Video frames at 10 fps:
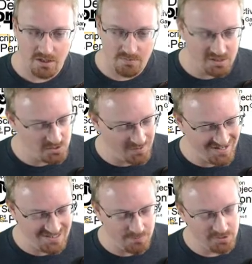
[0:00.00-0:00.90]
Because
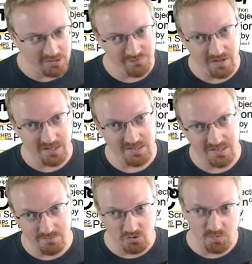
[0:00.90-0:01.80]
what I typically find
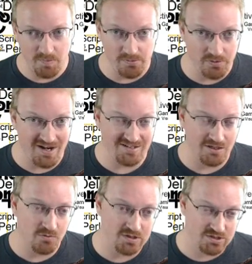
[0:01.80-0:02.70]
is that most people who are
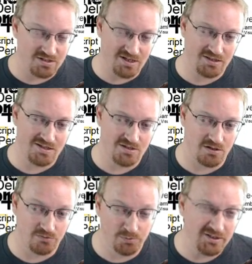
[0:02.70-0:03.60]
asking questions like this
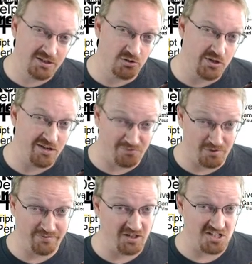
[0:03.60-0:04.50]
are really looking
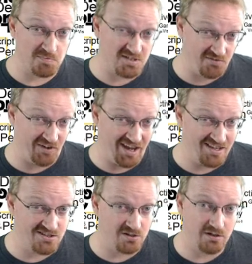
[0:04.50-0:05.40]
for a very specific
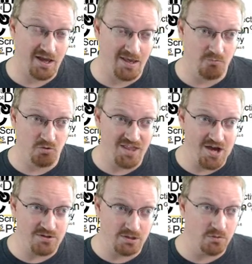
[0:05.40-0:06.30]
answer. And
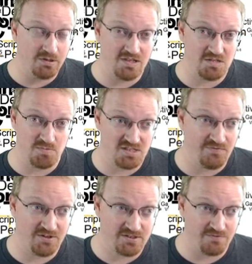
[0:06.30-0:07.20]
without knowing the
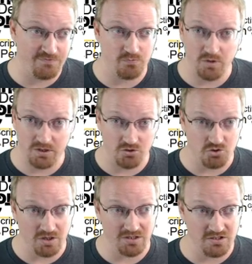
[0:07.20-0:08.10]
specifics of what you're
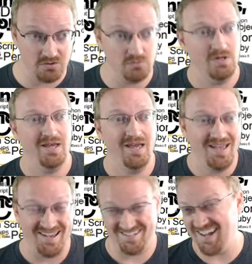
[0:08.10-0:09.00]
trying to do,
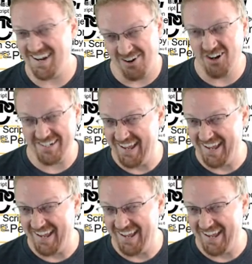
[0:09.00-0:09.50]
it's kind of hard to